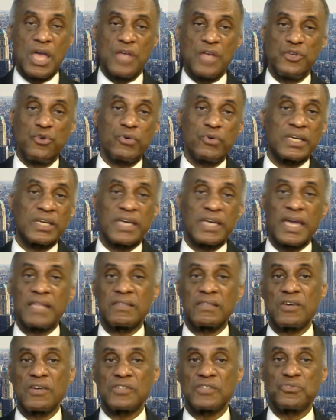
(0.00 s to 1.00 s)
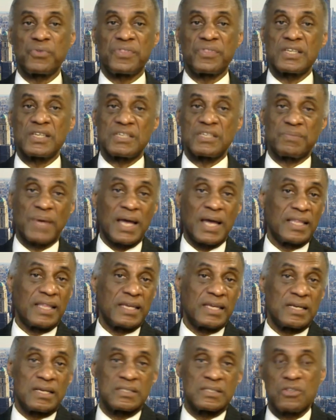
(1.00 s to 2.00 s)
You can get in touch with us by
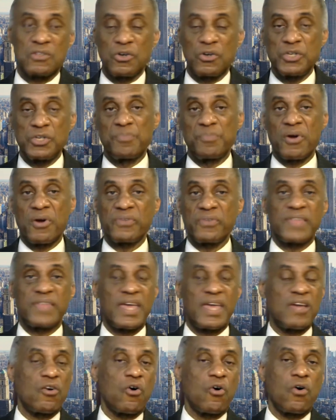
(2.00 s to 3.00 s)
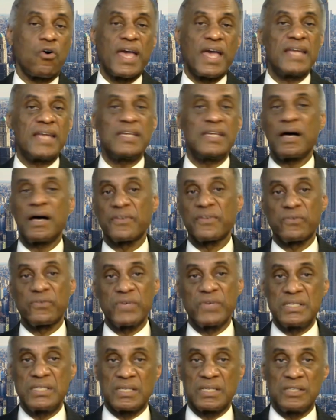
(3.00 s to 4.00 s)
letting us know your birthday or any other
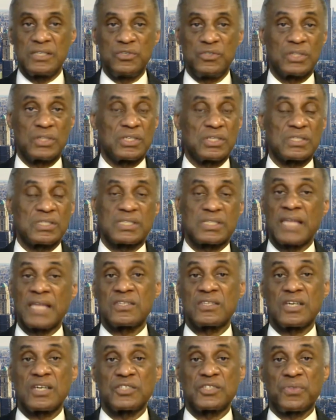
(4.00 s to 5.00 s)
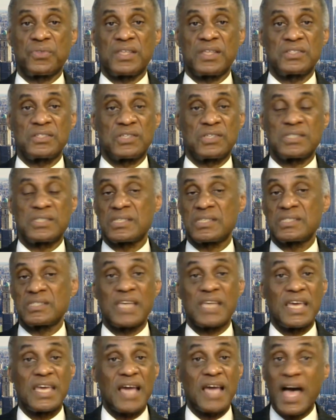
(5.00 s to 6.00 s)
reason. You can just get in touch with us just to
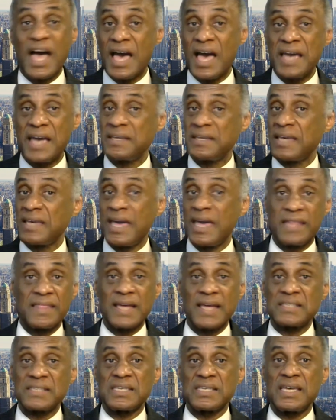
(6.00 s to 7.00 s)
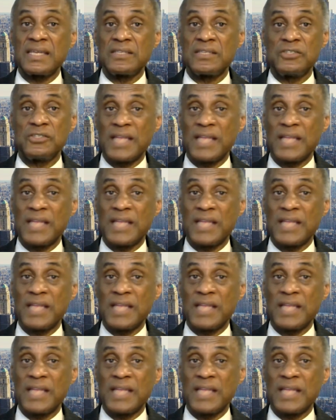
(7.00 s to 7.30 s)
say hi, and that's it.